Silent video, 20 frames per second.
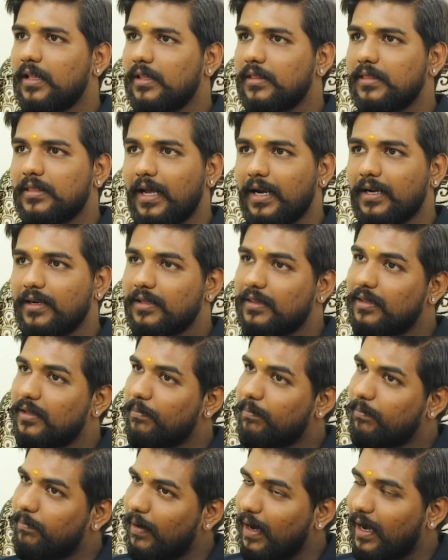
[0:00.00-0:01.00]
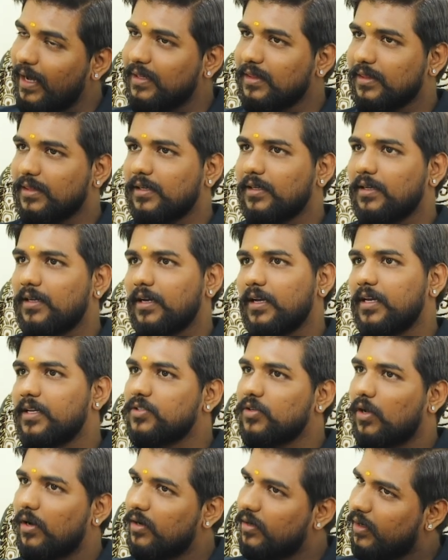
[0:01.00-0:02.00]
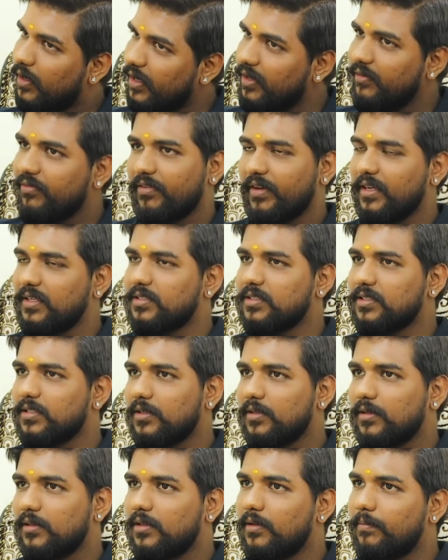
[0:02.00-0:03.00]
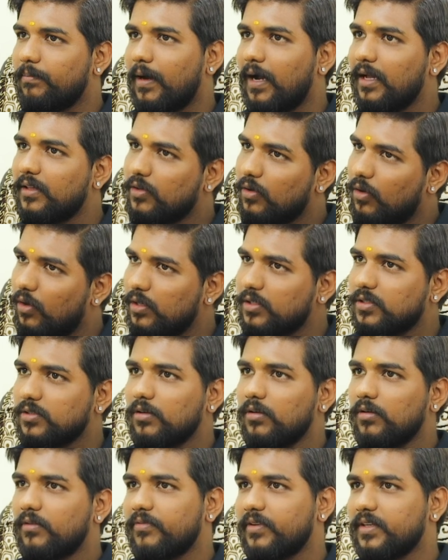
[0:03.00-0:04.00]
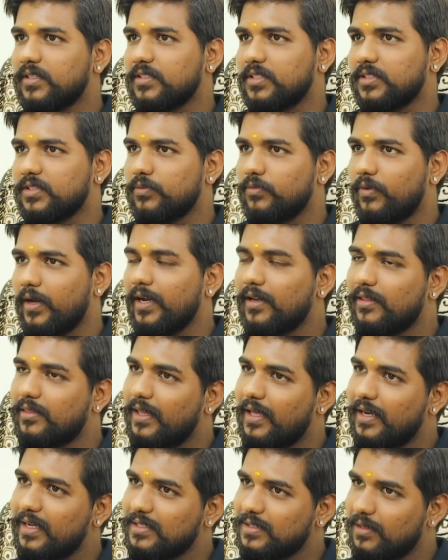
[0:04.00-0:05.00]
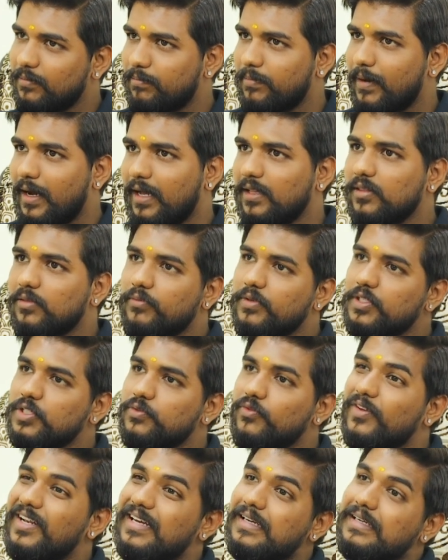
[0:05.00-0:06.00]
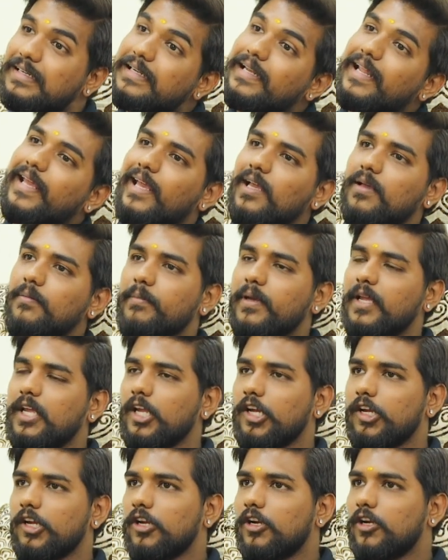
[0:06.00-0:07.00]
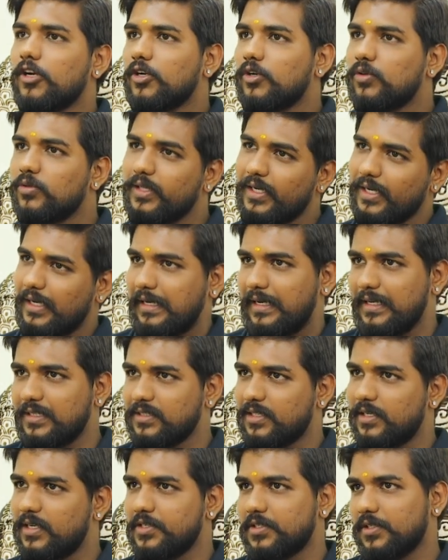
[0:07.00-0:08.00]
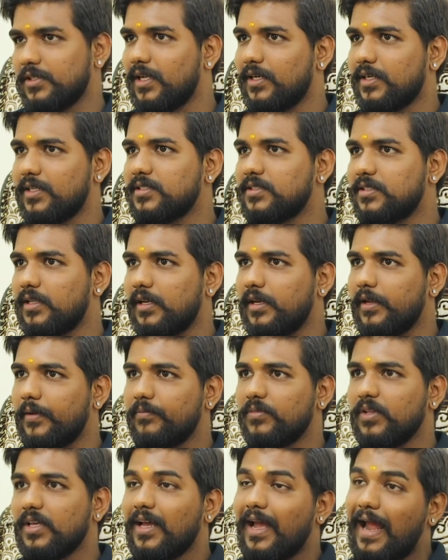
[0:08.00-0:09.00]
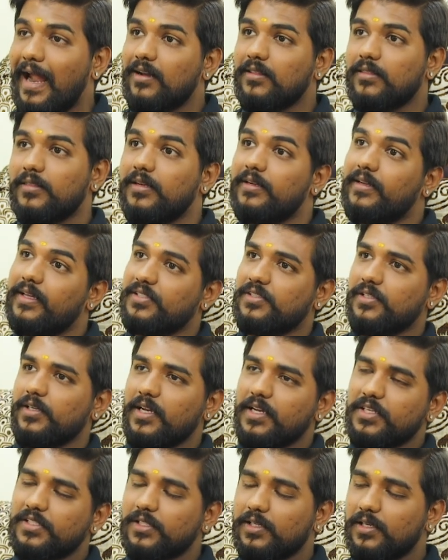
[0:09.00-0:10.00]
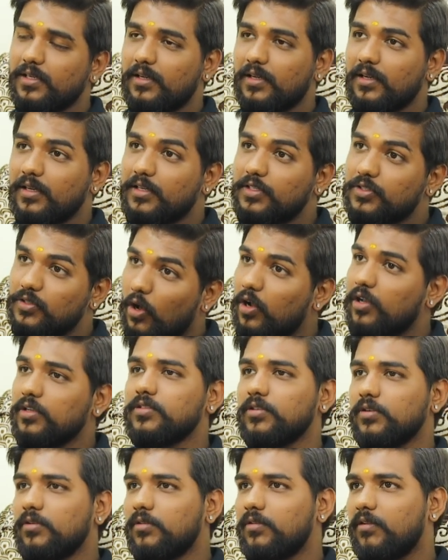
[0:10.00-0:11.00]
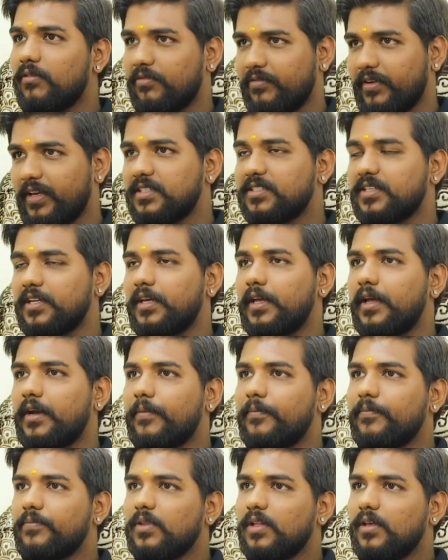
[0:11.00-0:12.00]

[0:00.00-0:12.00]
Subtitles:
that the path is already fixed, the path also fixes where there is a path which will take me to the destination, that is Delhi, and the destination is also fixed here.